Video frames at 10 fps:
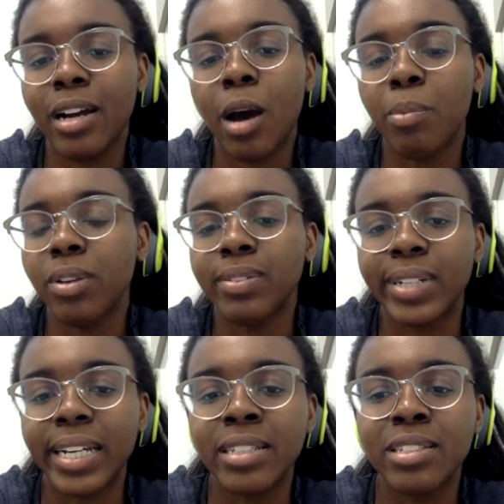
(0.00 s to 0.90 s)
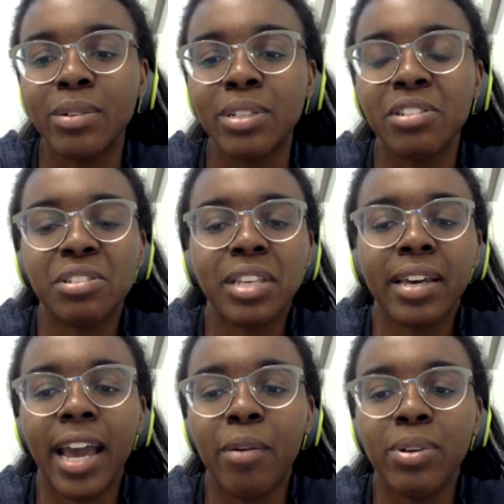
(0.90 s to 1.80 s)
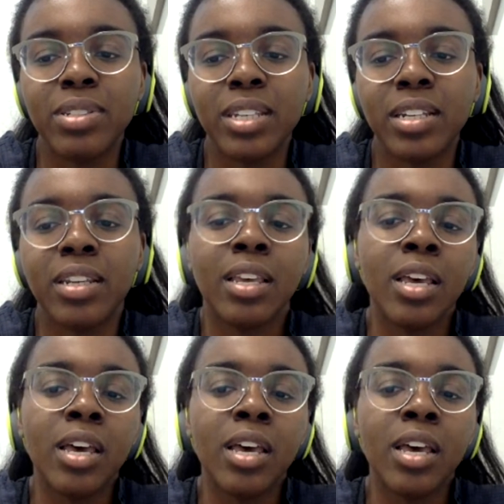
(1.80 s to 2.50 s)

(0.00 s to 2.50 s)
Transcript: a couple of grades. So he's just like at Rinzen,